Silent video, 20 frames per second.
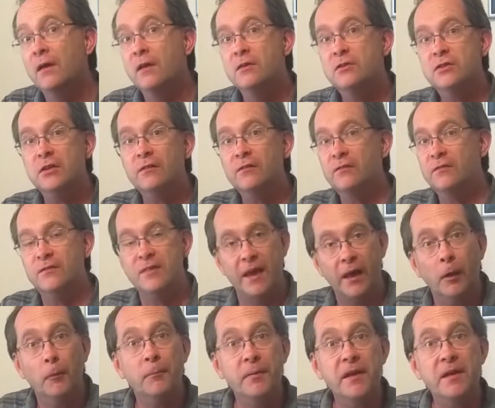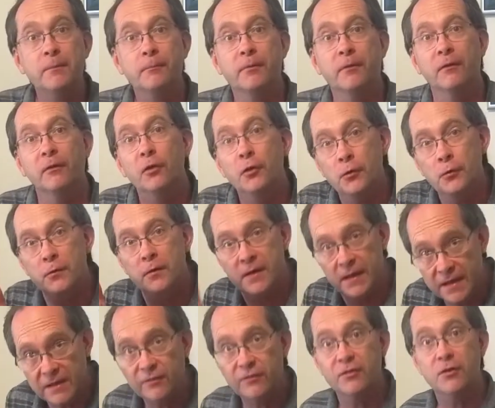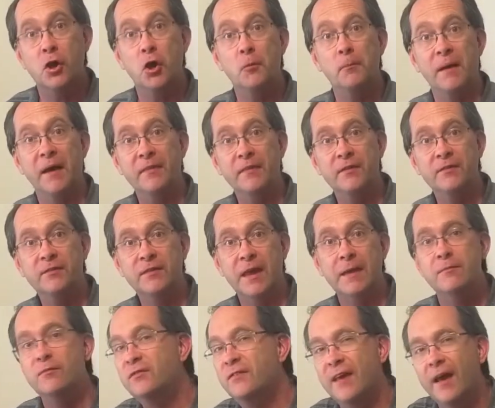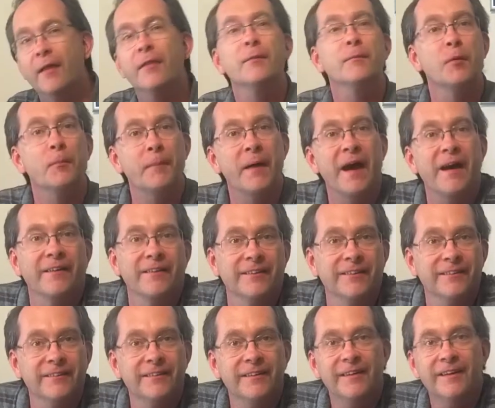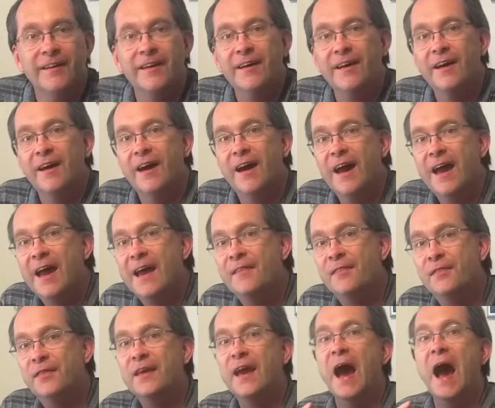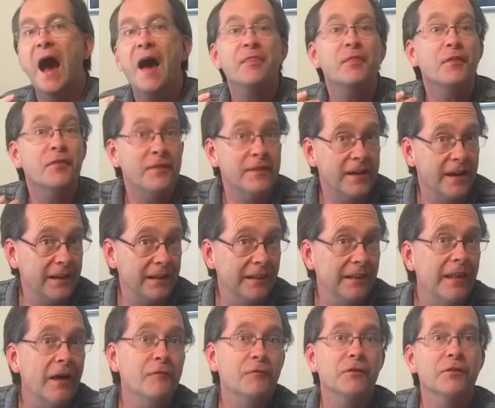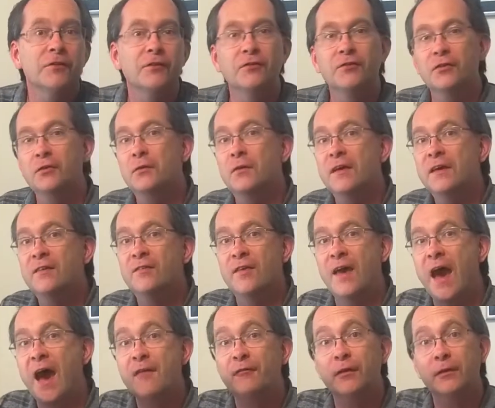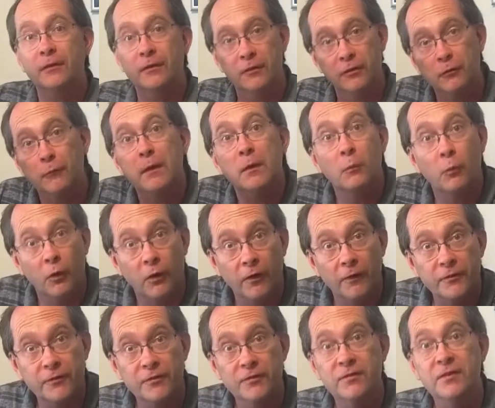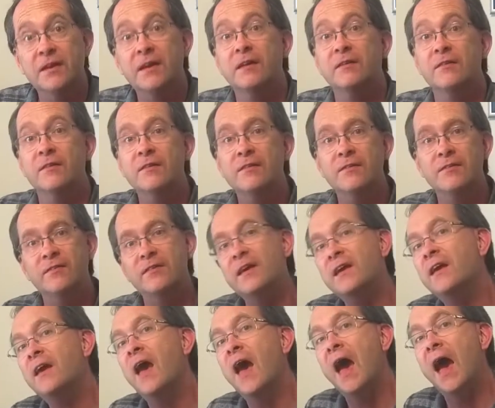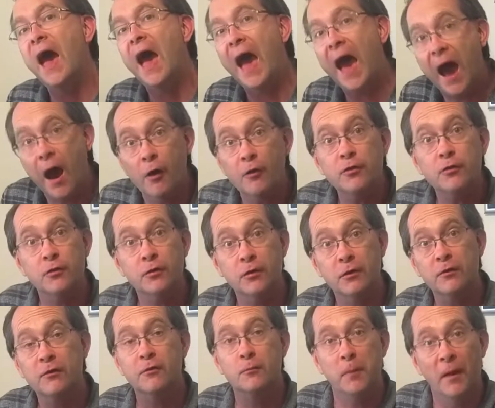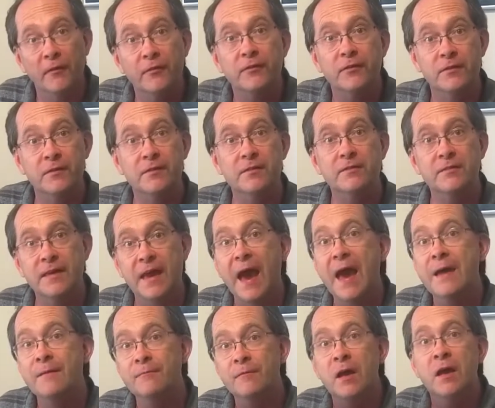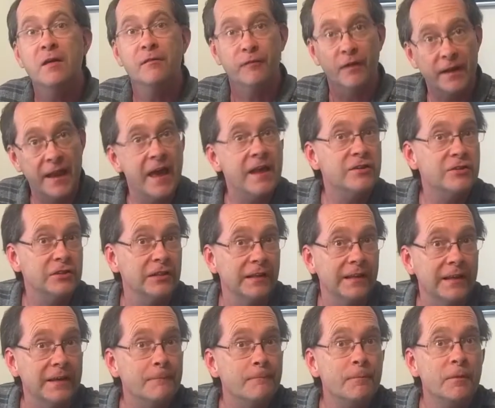Just tell people who need to know about this game, tell them about it. And the other thing I'd love you to do is have a look at the rewards tiers and see how you can sponsor this game financially.